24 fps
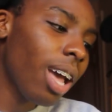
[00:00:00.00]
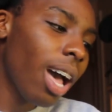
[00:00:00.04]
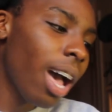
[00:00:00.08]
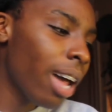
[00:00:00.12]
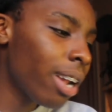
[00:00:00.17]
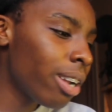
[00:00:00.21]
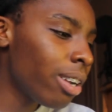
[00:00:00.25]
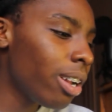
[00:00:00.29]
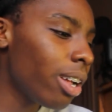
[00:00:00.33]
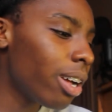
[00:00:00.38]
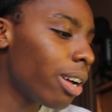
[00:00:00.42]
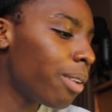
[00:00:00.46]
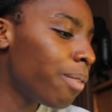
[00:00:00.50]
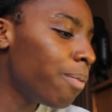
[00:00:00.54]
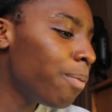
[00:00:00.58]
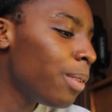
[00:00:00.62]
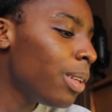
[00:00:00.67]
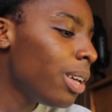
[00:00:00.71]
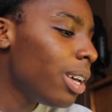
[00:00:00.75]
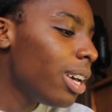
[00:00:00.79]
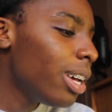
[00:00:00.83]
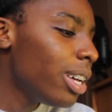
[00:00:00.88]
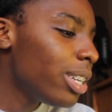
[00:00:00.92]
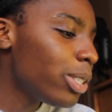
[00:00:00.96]
I don't know.
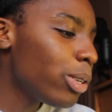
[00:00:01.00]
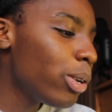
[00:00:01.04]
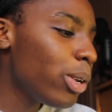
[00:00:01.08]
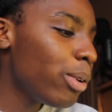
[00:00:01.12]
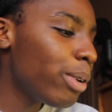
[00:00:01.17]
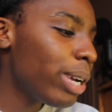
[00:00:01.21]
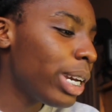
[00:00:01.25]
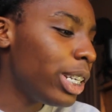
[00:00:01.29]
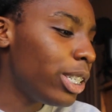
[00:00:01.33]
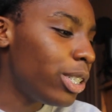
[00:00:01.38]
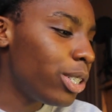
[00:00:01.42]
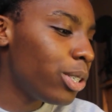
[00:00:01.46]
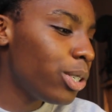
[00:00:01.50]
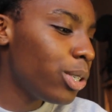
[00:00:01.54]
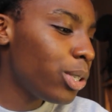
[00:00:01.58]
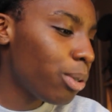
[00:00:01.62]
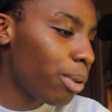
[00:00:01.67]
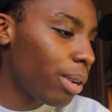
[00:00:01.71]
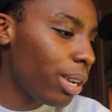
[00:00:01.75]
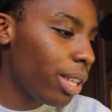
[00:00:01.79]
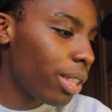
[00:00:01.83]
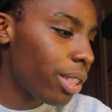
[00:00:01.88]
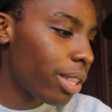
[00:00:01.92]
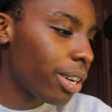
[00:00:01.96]
So anyway, June
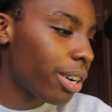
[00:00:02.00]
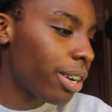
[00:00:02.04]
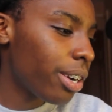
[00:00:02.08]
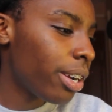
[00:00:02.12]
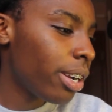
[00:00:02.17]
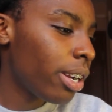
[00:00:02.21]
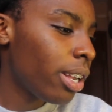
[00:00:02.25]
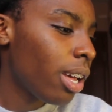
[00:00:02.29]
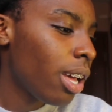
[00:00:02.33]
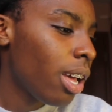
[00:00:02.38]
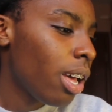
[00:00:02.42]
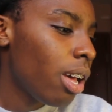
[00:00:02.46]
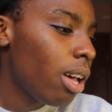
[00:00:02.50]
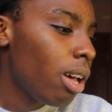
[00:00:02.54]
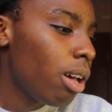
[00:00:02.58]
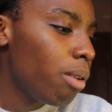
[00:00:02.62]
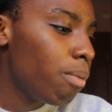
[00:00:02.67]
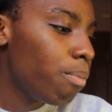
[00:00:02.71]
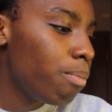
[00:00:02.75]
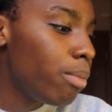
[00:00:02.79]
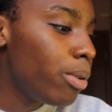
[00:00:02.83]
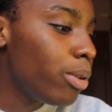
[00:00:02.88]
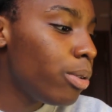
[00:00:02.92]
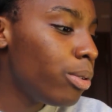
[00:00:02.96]
23rd.
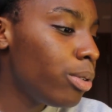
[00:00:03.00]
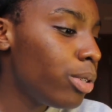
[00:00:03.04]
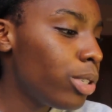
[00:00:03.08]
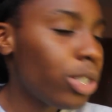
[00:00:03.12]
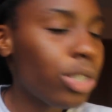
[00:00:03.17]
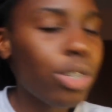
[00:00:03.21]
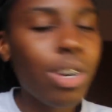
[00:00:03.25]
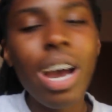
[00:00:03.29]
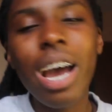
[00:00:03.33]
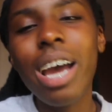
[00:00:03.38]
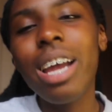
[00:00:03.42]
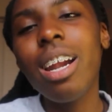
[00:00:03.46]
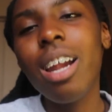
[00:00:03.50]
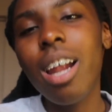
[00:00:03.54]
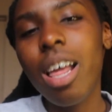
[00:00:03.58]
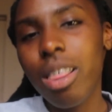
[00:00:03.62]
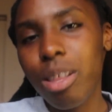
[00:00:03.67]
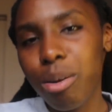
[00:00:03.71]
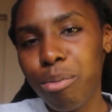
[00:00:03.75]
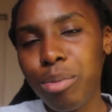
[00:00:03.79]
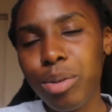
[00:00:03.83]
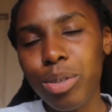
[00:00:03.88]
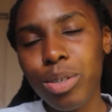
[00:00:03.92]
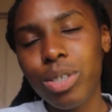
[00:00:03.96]

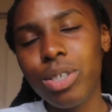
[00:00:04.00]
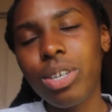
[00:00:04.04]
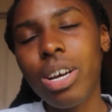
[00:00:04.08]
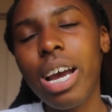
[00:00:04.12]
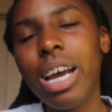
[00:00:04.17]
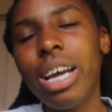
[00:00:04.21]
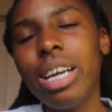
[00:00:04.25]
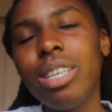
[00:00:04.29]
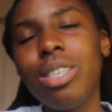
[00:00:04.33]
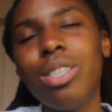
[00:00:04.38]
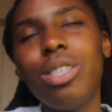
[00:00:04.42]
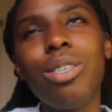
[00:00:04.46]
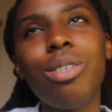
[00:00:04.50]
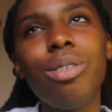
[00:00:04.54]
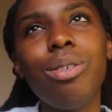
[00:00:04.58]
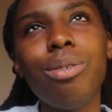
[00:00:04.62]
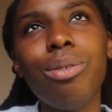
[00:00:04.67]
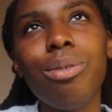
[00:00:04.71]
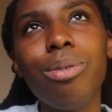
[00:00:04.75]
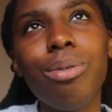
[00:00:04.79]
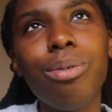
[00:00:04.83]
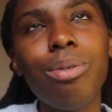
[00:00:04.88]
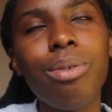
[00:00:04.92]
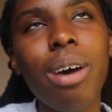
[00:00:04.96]
Another moon trine
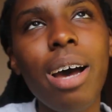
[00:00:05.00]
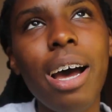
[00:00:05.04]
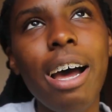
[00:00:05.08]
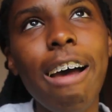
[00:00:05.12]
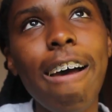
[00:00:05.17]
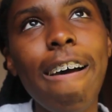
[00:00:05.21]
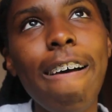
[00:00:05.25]
to